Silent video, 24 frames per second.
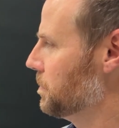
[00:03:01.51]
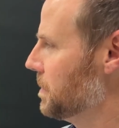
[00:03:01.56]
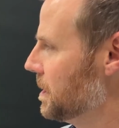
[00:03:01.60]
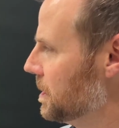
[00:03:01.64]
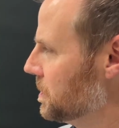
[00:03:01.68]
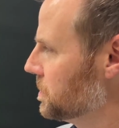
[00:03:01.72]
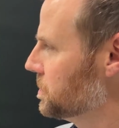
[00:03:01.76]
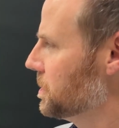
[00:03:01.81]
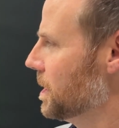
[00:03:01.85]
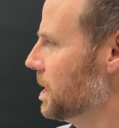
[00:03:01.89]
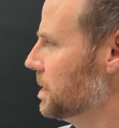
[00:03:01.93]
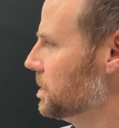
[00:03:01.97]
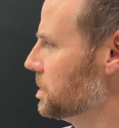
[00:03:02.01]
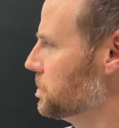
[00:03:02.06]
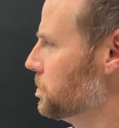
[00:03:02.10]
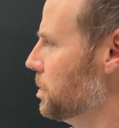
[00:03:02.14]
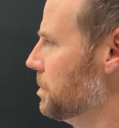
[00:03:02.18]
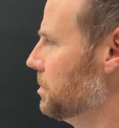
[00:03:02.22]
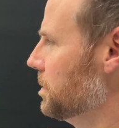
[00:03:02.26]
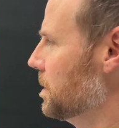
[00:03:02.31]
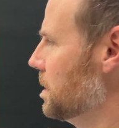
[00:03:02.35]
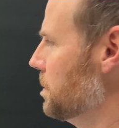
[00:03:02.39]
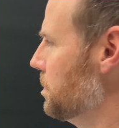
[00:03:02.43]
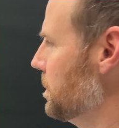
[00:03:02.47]
maintains
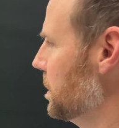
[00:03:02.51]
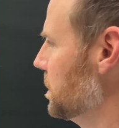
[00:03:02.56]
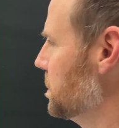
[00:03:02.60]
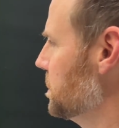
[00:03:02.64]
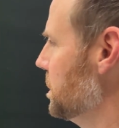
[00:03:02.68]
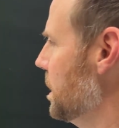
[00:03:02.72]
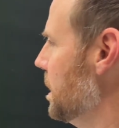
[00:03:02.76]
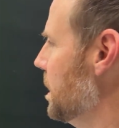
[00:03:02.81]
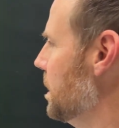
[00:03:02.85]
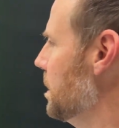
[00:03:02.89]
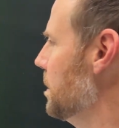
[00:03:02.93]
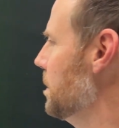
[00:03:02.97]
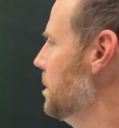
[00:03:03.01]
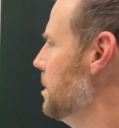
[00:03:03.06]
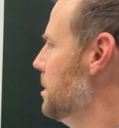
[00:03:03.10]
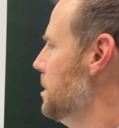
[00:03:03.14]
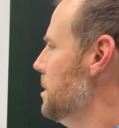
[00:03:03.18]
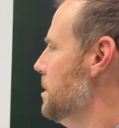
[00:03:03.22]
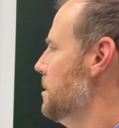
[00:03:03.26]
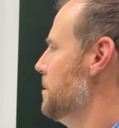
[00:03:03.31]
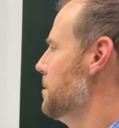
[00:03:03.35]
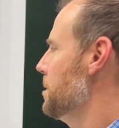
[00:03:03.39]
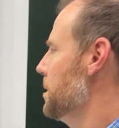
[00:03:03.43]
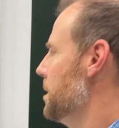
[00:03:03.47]
moving to the BiX 8.
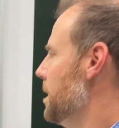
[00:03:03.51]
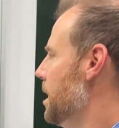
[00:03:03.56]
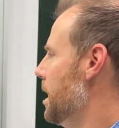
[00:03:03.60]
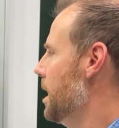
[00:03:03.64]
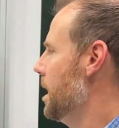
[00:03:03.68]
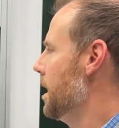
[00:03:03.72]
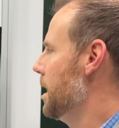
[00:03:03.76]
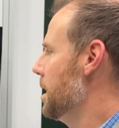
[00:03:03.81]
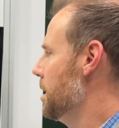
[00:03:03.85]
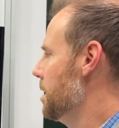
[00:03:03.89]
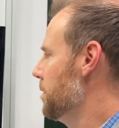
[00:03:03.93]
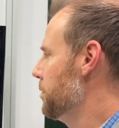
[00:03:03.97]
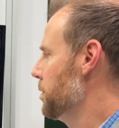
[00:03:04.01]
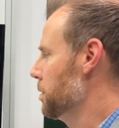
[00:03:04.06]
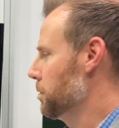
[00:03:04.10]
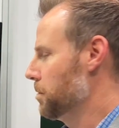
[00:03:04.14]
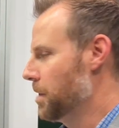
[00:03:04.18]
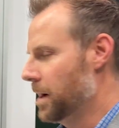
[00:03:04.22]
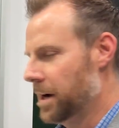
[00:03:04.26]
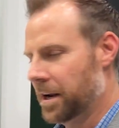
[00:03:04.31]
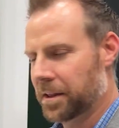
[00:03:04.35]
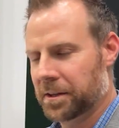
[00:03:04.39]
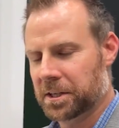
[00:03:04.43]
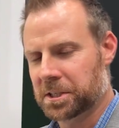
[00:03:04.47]
Uh, you're
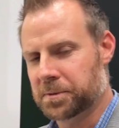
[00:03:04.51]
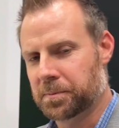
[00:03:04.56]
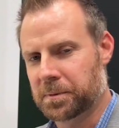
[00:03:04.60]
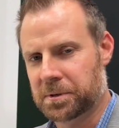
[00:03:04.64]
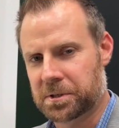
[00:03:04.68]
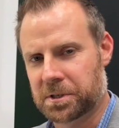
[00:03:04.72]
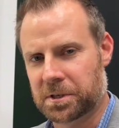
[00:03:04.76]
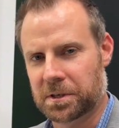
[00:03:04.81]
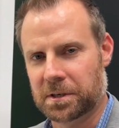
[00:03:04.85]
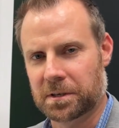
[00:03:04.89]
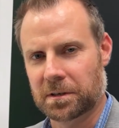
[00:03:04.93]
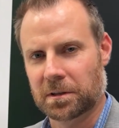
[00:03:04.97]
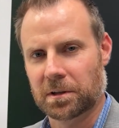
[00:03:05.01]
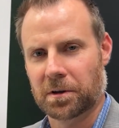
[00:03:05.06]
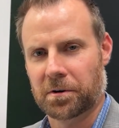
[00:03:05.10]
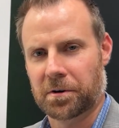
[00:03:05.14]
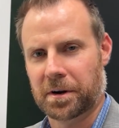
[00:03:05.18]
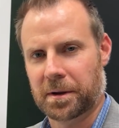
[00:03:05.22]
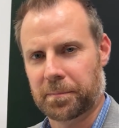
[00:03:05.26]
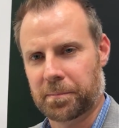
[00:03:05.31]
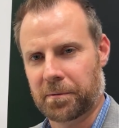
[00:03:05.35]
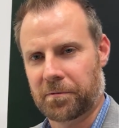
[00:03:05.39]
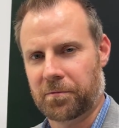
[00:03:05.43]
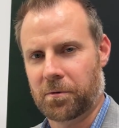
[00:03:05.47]
running this machine
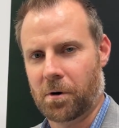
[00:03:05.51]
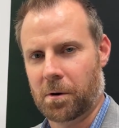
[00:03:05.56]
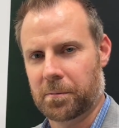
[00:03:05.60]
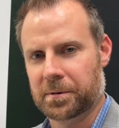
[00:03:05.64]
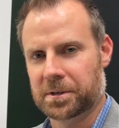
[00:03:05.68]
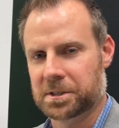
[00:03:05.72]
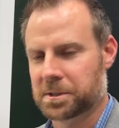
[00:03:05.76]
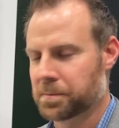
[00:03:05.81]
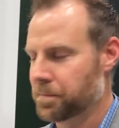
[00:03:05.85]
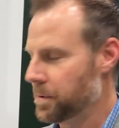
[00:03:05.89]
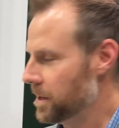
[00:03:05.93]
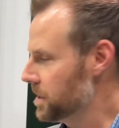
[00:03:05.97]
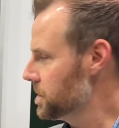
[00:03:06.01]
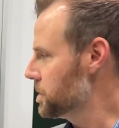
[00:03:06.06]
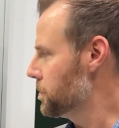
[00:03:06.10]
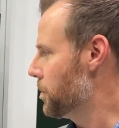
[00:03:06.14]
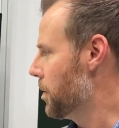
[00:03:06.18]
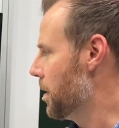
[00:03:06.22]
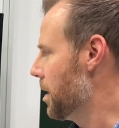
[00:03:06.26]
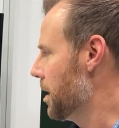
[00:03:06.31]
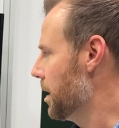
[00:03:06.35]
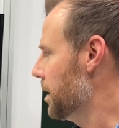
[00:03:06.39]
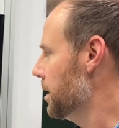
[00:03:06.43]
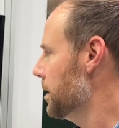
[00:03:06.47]
learning performance
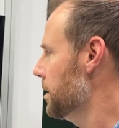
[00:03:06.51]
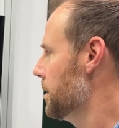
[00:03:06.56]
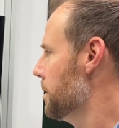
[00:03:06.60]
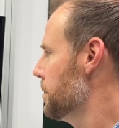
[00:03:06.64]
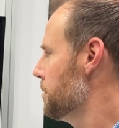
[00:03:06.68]
benchmark.